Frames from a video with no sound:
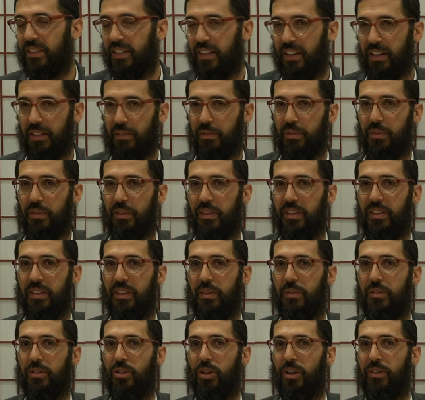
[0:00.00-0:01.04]

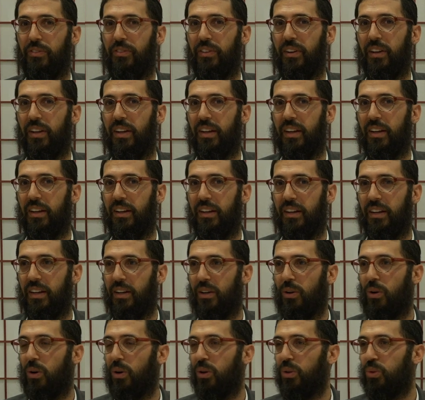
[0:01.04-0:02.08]
toiling toiveling in, in,
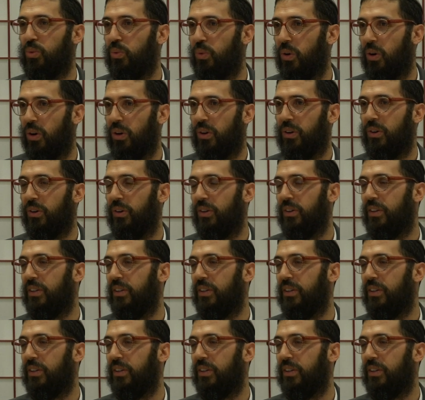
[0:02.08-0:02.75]
cold water.